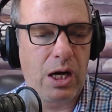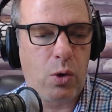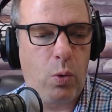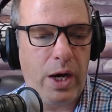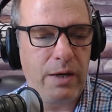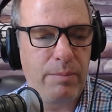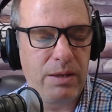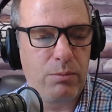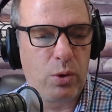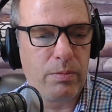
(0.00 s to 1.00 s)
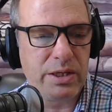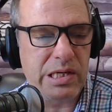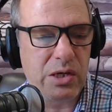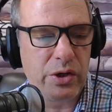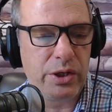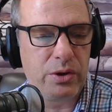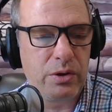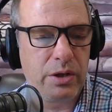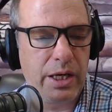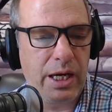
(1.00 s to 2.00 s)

quite a bit more material